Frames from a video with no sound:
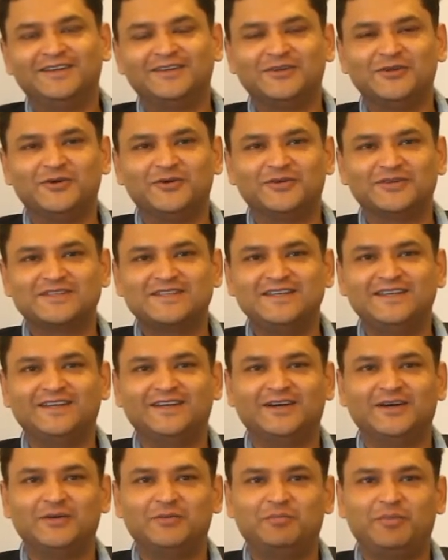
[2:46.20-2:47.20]
No. See,
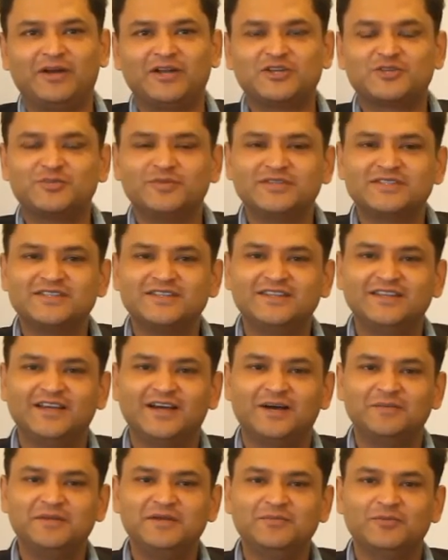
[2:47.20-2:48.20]
punishments in the
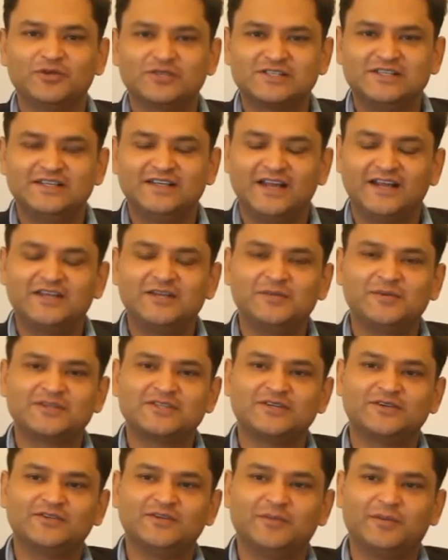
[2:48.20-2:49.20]
army, mostly
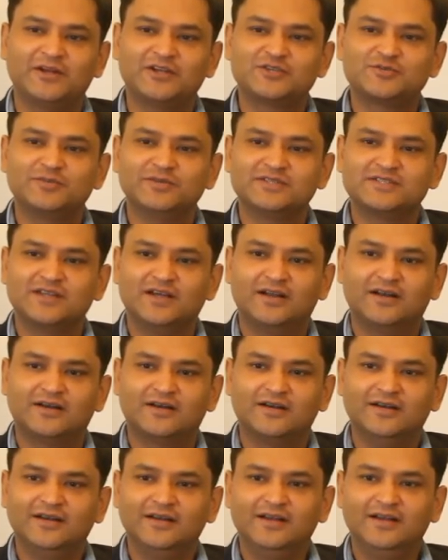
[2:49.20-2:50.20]
90% of the punishments
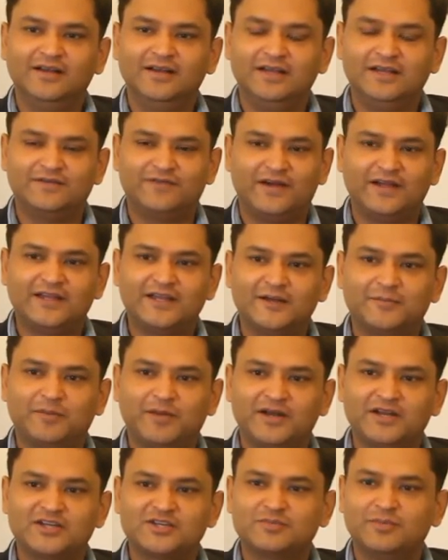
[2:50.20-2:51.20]
are, if I get
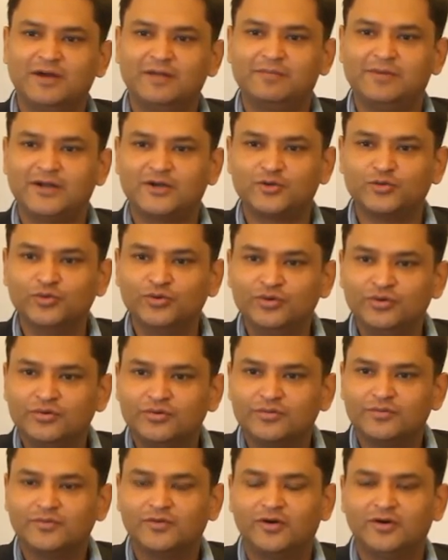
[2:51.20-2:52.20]
punished, my platoon
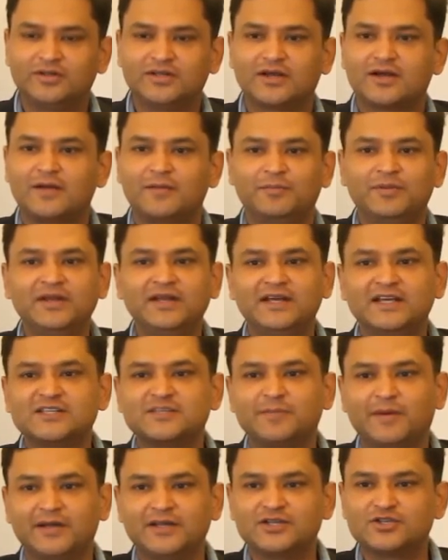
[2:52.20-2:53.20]
or the company
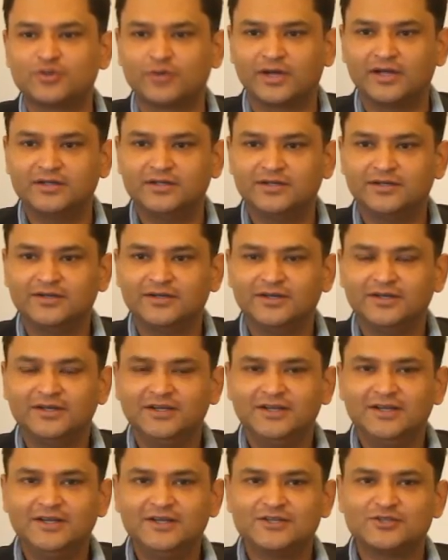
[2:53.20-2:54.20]
gets punished together.
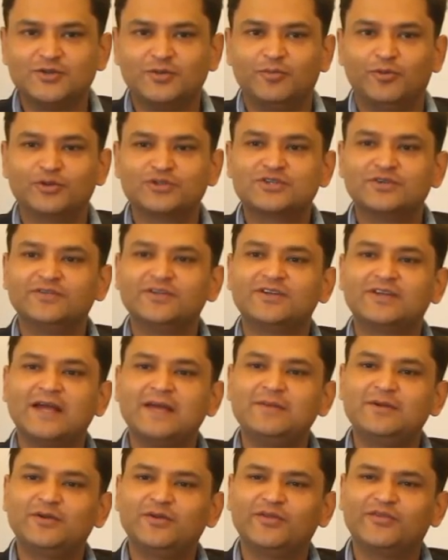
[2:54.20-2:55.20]
So most of the
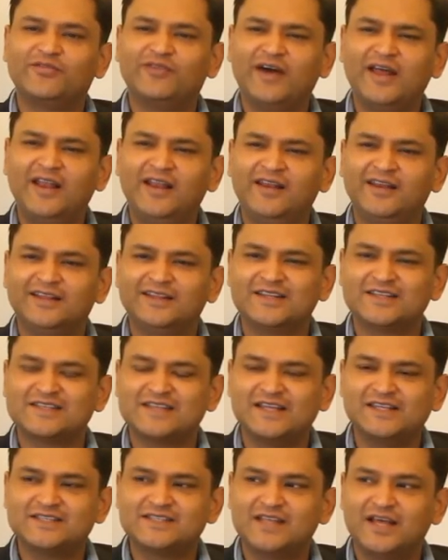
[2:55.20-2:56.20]
time it was fun in the
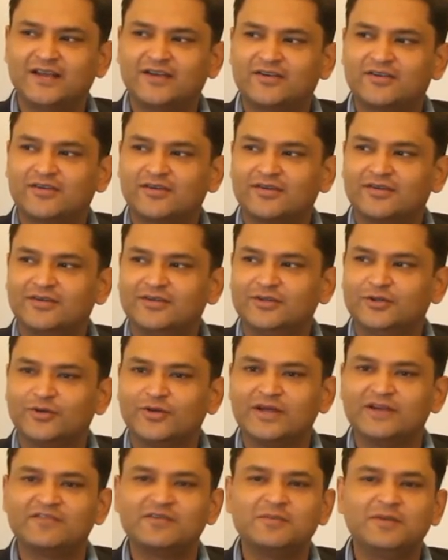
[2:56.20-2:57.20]
sense that,
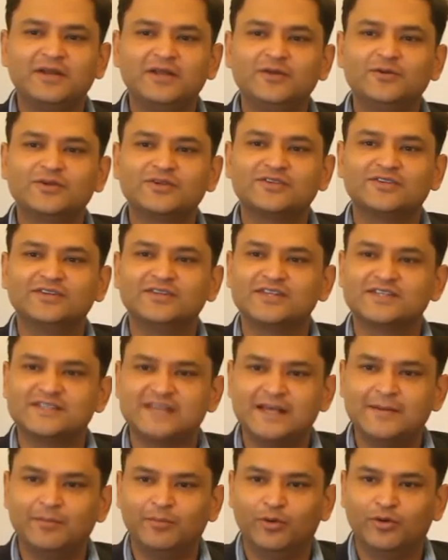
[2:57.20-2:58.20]
everybody was in the
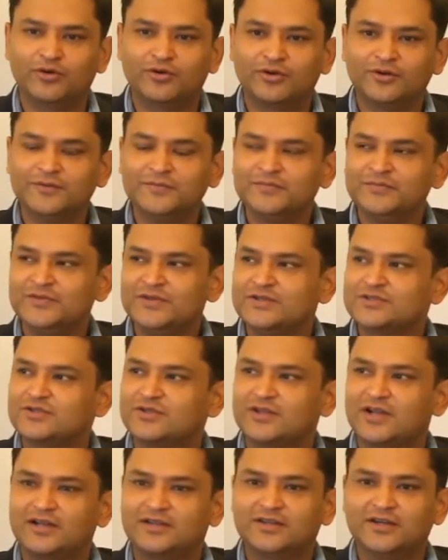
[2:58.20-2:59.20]
same boat. So
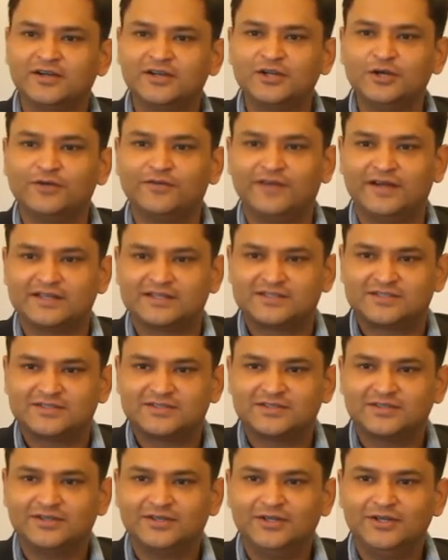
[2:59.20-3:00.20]
there are 30 of
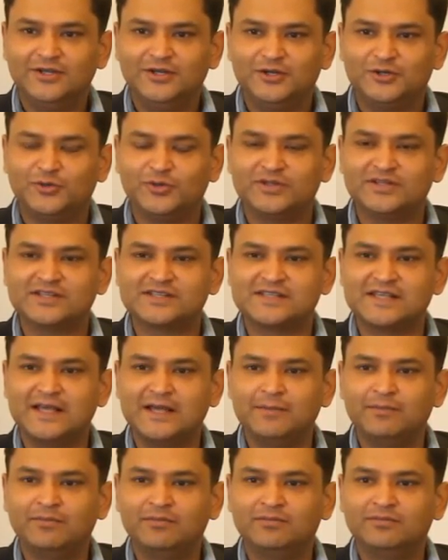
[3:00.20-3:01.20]
us doing the
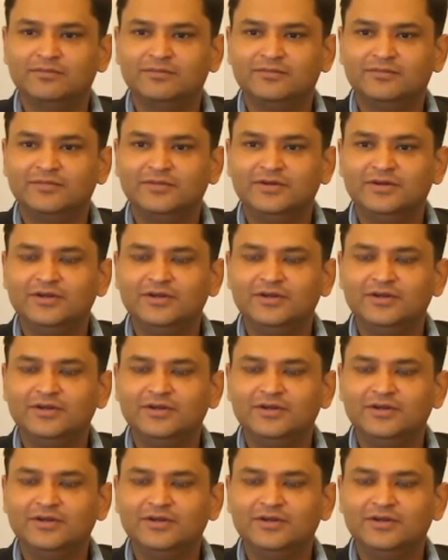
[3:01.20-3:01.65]
same